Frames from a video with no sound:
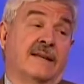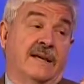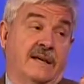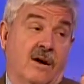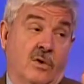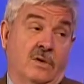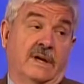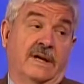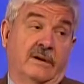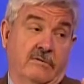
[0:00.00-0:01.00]
the
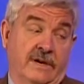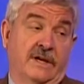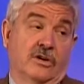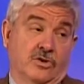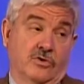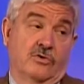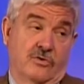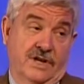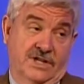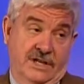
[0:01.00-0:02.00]
only real true
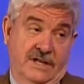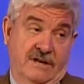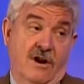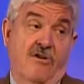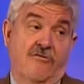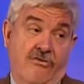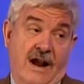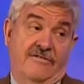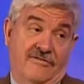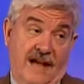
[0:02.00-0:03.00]
Christian,
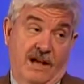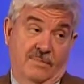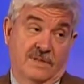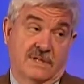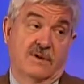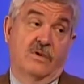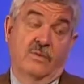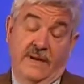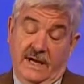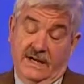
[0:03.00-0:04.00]
Fred Phelps, who
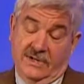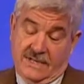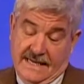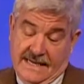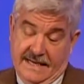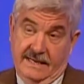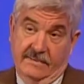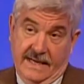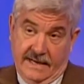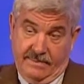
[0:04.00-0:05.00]
we understand,
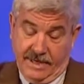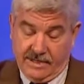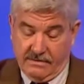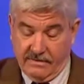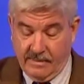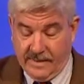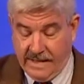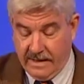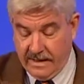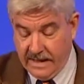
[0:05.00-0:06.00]
we got a picture of him
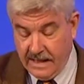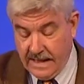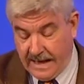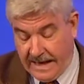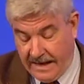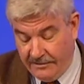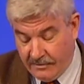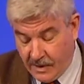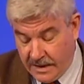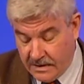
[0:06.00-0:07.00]
there,
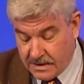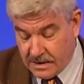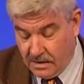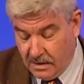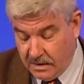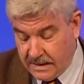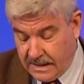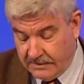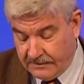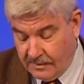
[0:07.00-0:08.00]
84 years old
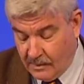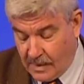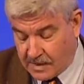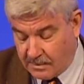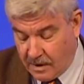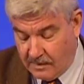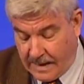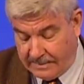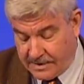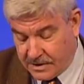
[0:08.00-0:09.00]
at, from the Westboro
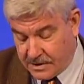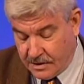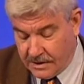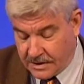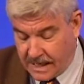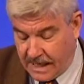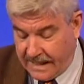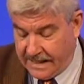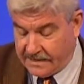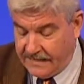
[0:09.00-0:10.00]
Baptist Church, God
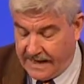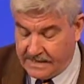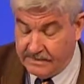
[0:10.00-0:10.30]
Hates Fags